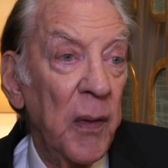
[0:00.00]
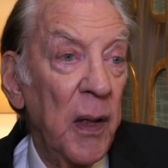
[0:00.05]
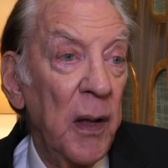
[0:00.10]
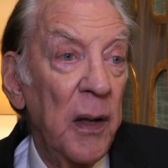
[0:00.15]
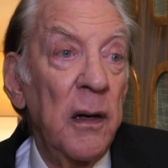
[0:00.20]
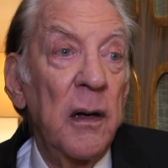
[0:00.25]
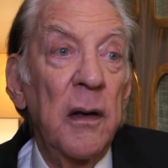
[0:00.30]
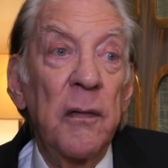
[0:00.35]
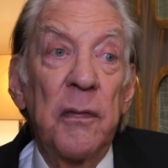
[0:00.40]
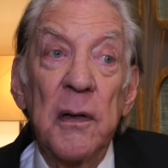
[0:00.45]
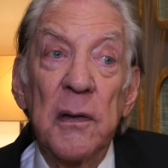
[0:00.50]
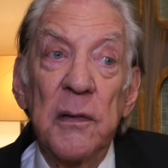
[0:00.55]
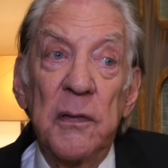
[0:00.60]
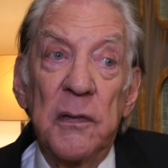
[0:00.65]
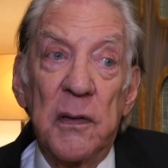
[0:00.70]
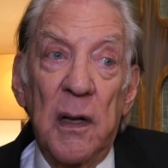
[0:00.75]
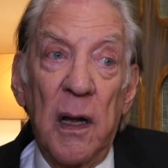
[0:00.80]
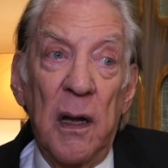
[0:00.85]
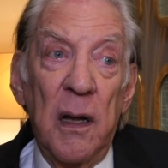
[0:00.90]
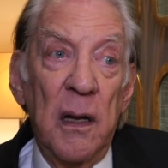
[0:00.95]
end of his
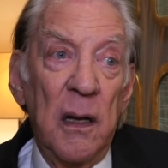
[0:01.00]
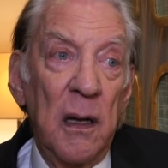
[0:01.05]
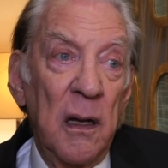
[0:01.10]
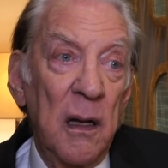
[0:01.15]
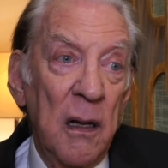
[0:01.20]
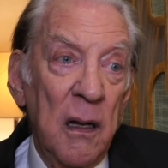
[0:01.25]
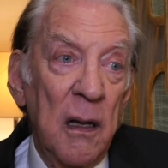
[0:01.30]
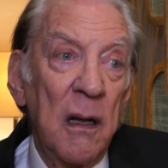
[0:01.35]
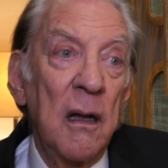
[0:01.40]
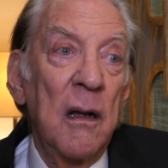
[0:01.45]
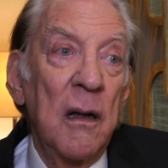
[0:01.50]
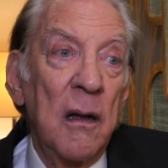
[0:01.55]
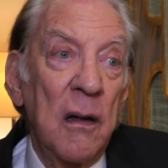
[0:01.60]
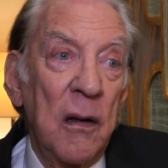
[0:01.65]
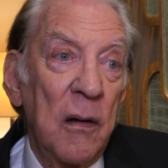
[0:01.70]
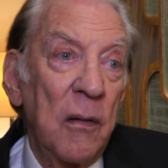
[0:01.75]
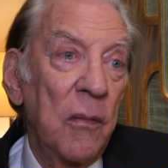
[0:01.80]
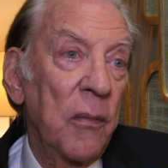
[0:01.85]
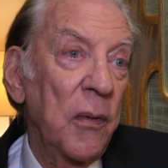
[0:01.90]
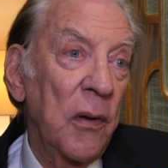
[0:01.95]
stay,
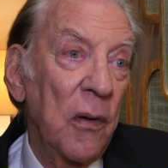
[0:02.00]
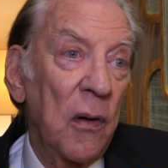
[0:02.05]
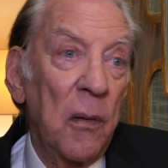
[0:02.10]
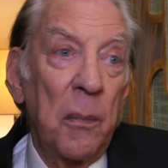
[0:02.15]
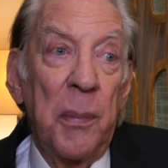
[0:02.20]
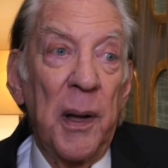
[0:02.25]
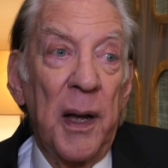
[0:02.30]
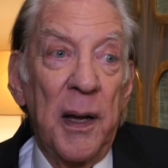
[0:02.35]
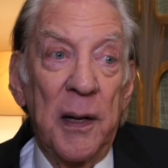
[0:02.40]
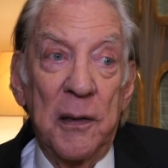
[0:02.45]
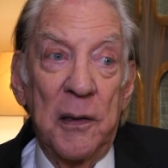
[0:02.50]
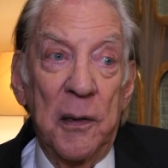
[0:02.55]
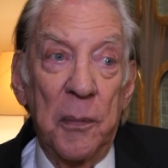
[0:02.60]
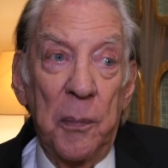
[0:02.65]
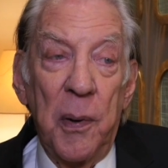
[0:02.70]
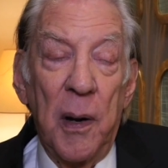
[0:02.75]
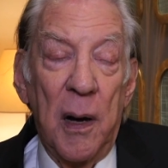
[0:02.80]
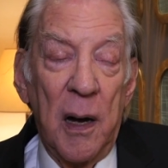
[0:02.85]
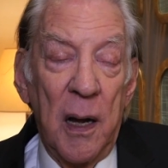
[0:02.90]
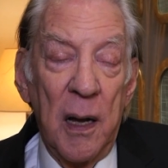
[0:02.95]
we all bade
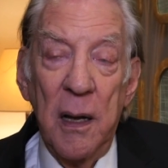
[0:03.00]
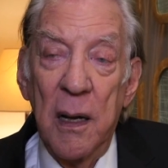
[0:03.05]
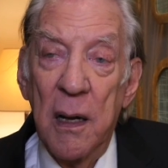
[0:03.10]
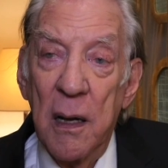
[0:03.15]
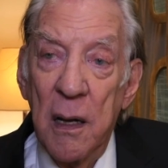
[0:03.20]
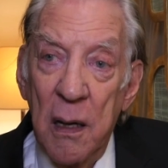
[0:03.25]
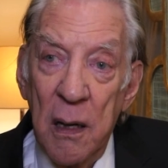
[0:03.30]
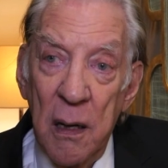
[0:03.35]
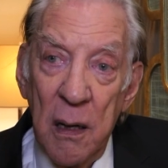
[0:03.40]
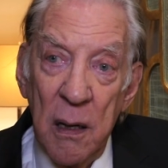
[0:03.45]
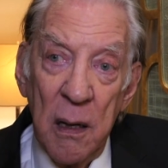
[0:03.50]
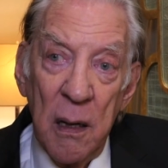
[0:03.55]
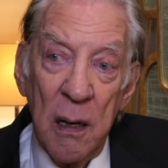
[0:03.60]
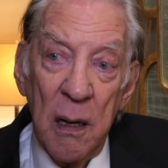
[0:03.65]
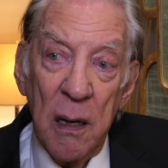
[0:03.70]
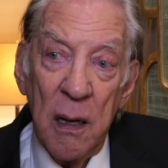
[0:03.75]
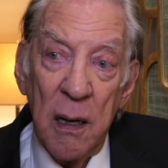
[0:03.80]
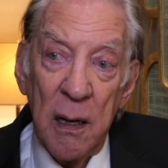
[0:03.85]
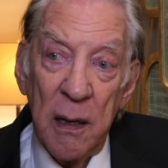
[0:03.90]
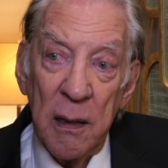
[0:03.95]
goodbye,
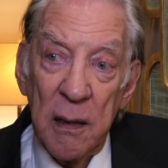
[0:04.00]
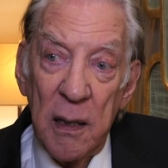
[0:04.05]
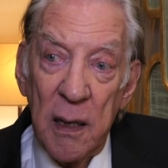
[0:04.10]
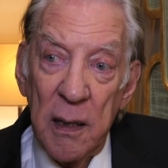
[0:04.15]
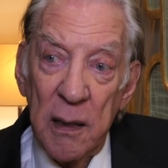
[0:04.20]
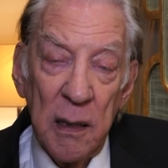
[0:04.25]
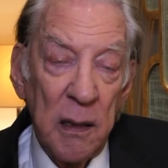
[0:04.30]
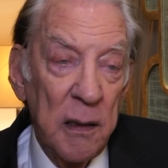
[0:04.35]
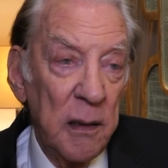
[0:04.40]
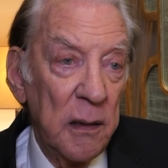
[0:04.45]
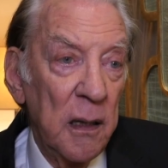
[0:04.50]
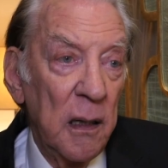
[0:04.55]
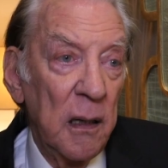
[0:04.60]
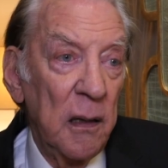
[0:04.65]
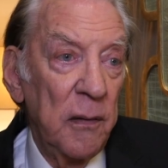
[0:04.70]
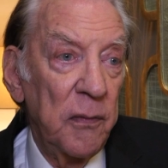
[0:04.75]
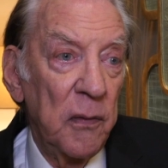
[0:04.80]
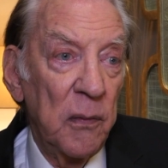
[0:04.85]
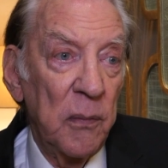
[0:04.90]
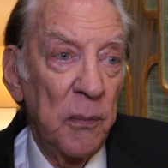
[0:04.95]
and I got a
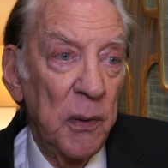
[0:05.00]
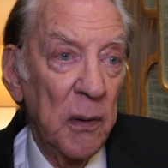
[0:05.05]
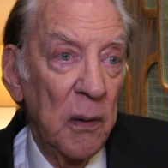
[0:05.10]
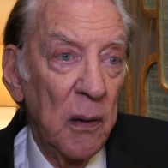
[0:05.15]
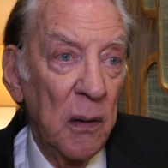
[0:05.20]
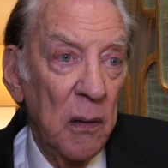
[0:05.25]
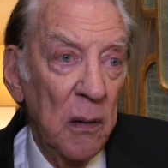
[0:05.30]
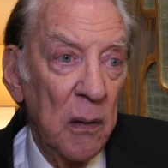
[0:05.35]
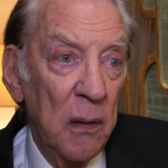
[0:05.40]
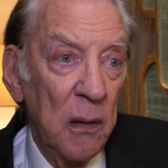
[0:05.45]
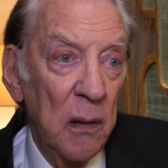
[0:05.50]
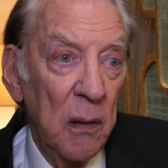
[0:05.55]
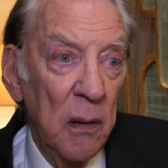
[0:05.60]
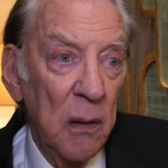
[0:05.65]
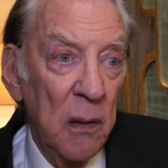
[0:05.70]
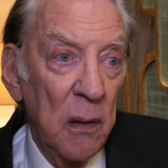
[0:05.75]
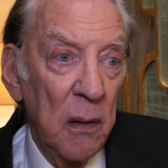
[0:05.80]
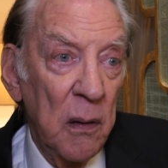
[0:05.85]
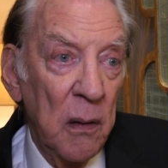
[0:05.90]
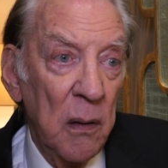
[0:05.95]
telephone bill.
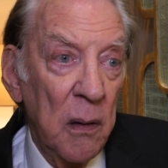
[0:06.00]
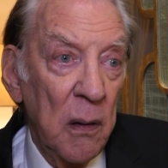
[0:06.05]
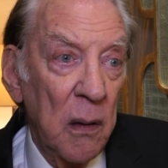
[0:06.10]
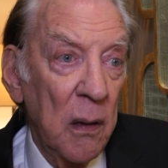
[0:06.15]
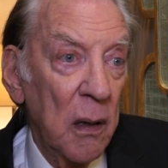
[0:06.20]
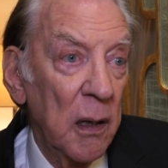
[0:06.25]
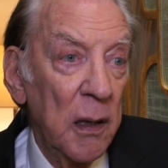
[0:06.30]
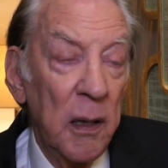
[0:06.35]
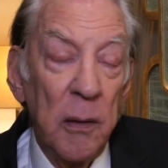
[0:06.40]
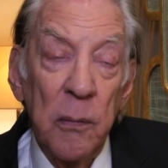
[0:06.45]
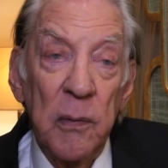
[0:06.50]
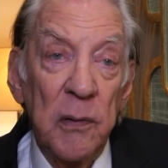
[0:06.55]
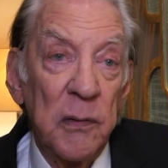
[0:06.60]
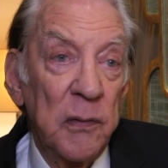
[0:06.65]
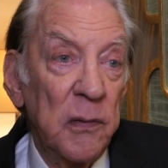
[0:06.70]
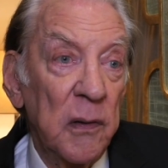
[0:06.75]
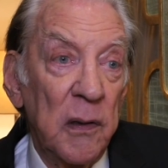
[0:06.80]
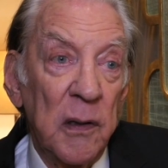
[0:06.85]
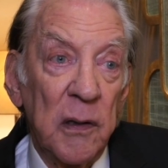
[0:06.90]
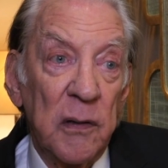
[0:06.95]
And it
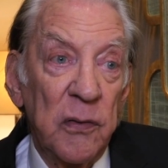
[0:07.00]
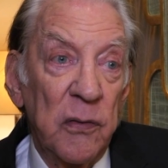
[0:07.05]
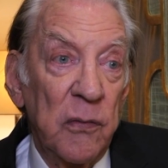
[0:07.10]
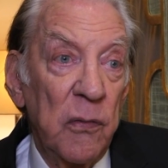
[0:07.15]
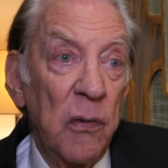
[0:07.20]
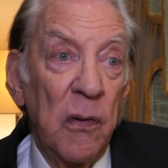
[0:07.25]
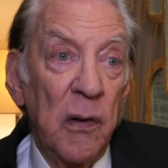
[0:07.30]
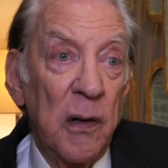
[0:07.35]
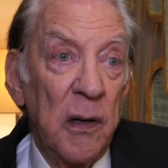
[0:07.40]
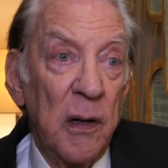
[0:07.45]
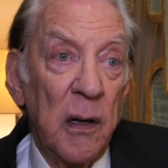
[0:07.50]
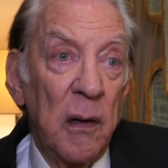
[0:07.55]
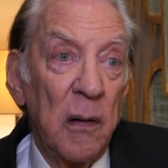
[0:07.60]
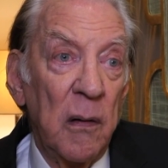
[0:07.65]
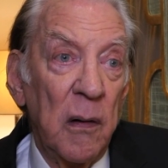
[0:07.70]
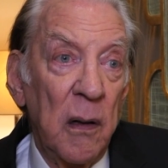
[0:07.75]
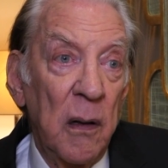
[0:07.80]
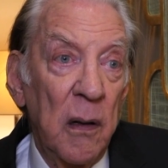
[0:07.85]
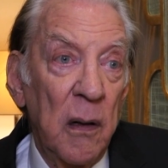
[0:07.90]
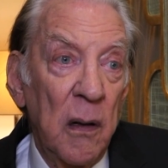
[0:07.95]
was
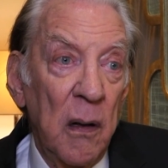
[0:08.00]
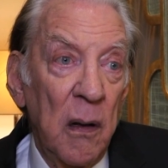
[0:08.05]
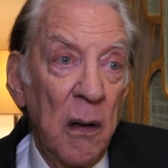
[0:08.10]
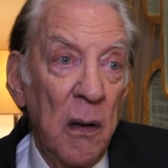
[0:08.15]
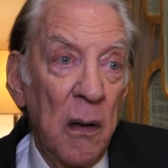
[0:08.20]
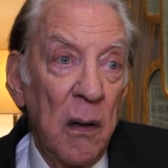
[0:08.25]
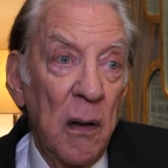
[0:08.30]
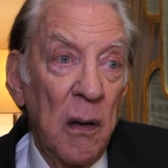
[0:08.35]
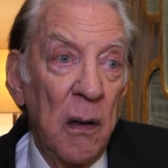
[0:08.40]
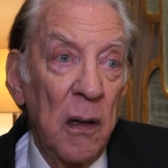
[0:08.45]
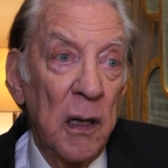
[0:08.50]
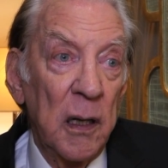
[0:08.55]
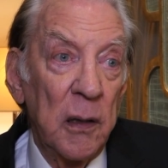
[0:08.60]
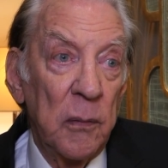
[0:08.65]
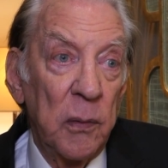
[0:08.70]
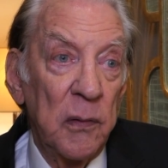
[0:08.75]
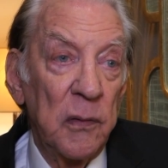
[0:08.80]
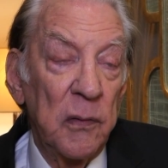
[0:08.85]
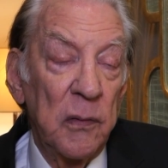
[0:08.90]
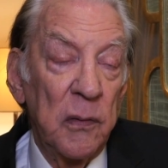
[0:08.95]
extraordinary. It
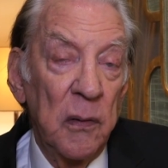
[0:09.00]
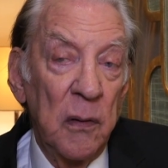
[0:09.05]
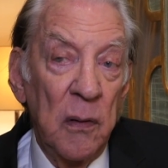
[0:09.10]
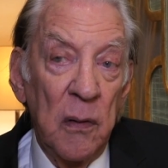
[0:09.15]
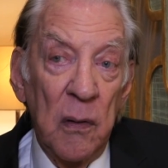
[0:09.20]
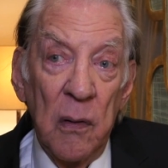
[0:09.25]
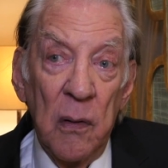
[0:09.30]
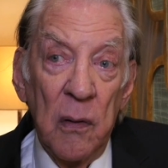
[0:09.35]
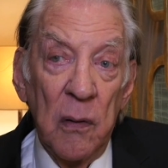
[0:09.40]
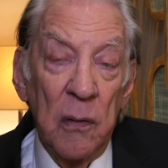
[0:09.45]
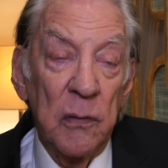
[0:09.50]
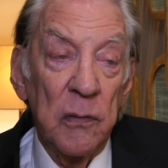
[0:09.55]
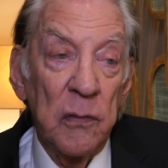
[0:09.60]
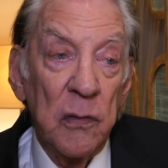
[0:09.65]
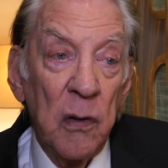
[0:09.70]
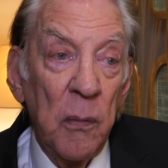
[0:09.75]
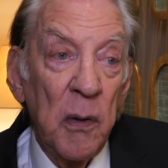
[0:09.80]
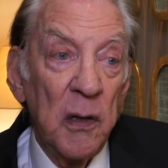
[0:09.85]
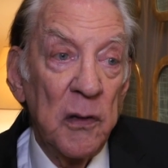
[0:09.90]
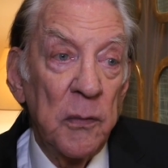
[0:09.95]
was
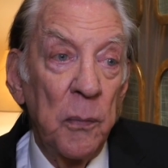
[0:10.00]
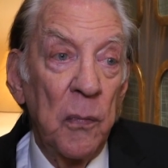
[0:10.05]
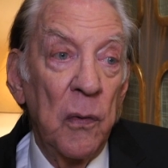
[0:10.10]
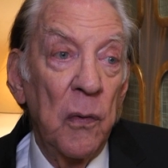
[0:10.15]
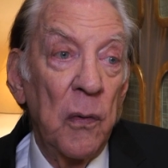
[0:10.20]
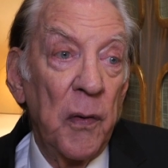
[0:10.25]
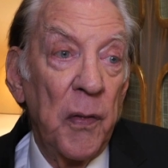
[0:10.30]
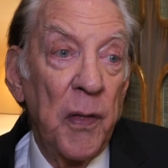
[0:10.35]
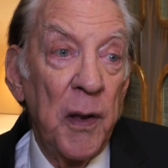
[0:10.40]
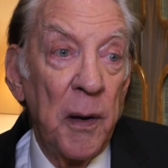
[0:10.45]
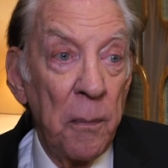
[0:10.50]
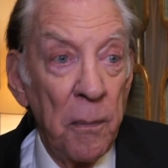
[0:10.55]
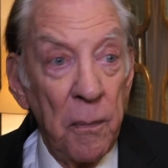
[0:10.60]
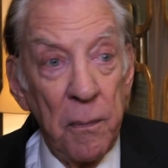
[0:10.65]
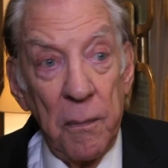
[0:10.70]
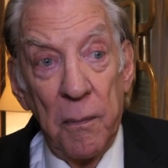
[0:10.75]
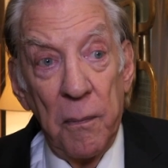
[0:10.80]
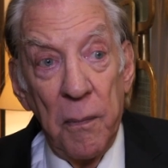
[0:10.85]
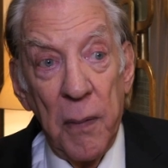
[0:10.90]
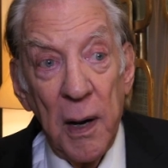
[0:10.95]
so much more than
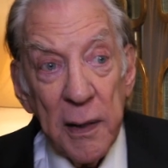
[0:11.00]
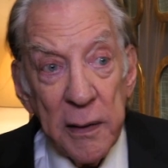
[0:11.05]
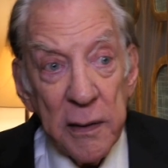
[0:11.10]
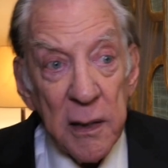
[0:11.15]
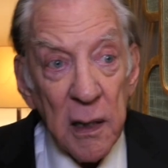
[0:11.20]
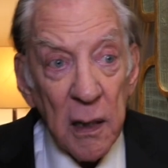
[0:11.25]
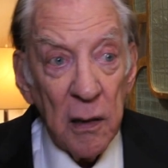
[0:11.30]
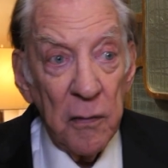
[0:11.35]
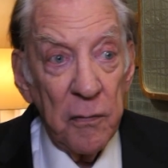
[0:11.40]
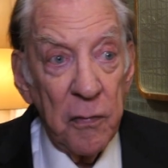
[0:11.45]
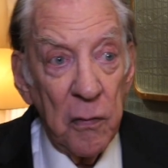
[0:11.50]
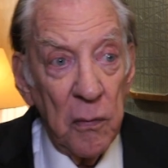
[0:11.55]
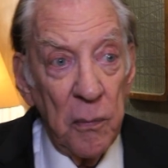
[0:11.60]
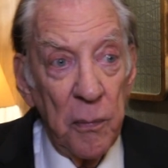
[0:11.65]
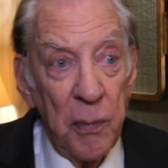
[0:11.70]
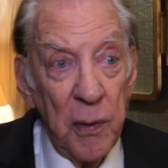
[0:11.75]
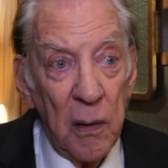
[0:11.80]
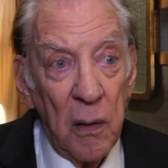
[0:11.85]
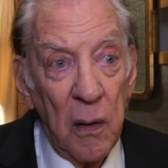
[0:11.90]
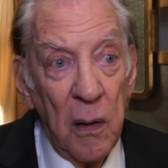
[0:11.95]
my telephone
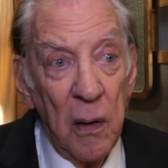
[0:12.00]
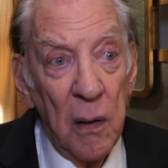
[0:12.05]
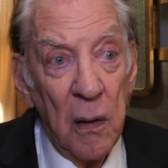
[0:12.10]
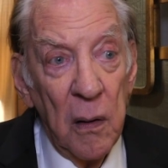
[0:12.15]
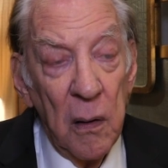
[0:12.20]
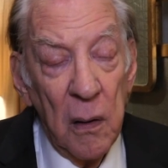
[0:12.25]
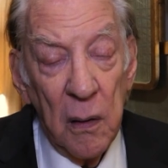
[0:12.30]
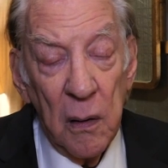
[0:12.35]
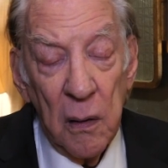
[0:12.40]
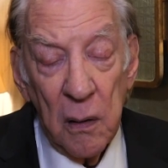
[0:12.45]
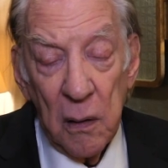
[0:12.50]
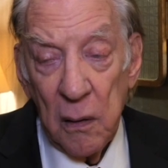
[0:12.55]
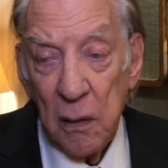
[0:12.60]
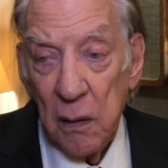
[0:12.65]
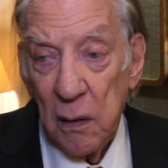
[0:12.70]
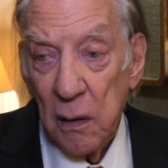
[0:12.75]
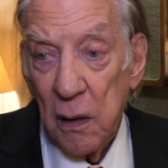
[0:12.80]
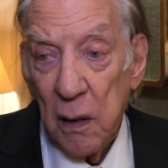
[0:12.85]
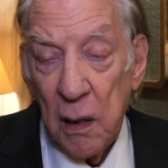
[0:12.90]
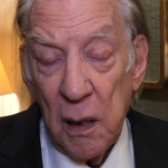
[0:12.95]
bill.
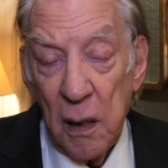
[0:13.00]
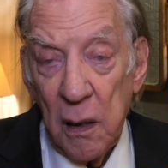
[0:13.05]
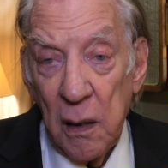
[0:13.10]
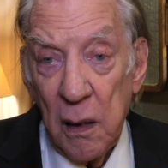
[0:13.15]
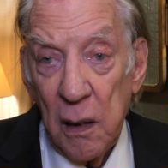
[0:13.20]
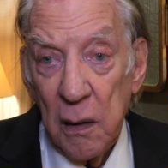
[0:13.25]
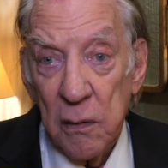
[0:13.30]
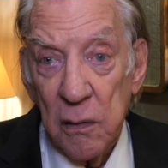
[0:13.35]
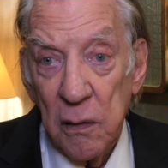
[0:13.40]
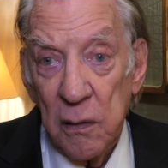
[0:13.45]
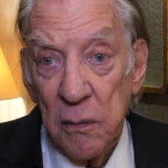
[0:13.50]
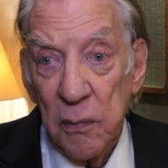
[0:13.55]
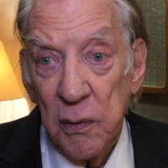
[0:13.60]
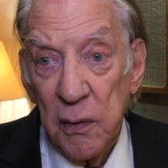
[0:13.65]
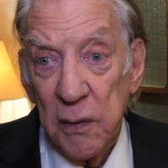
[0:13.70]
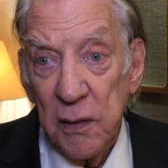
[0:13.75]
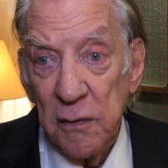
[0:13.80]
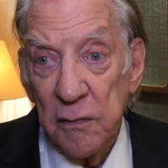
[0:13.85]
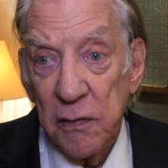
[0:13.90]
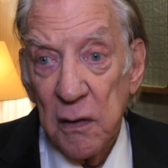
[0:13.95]
I couldn't
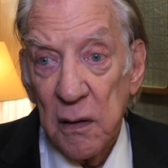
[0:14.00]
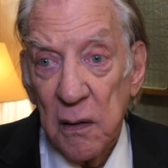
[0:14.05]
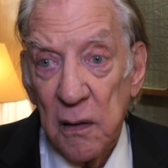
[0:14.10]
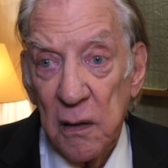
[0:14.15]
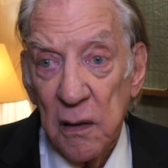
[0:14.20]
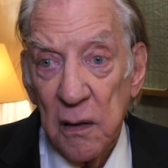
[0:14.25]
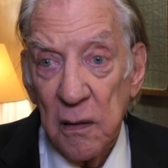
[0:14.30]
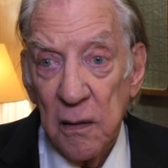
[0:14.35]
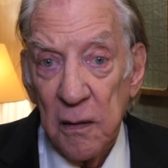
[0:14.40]
believe it.